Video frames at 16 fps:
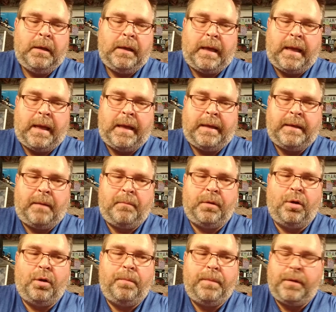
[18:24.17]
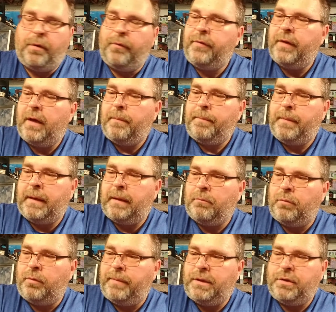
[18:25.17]
And I'm going to open those up,
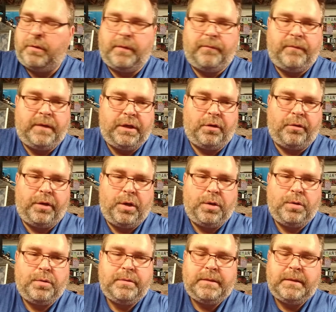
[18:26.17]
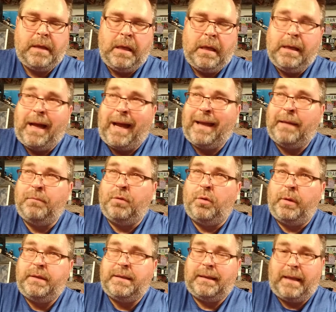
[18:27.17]
and we'll be doing a video on those. I am
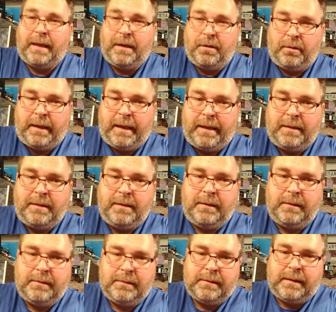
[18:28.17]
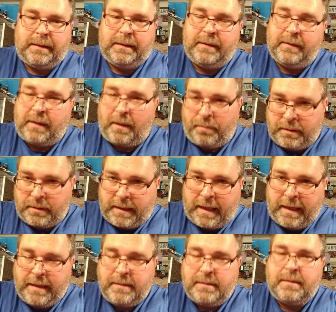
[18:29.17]
going to Legoland in a couple of
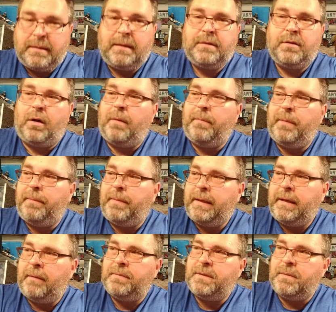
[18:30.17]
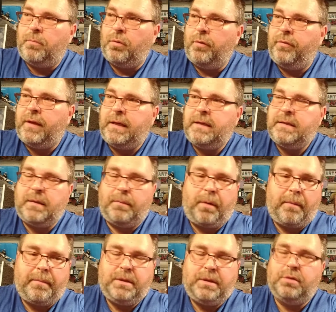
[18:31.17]
days, so I'll be picking up some more things. I'll
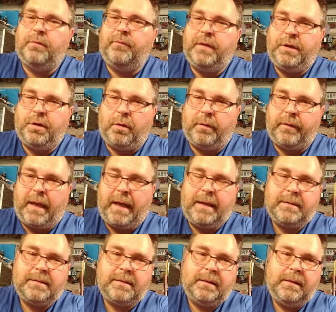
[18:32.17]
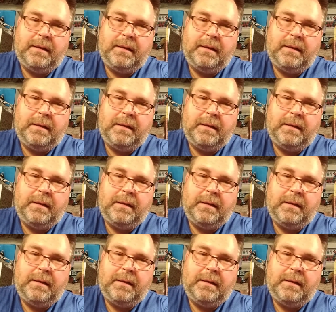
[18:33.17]
probably do a video on that.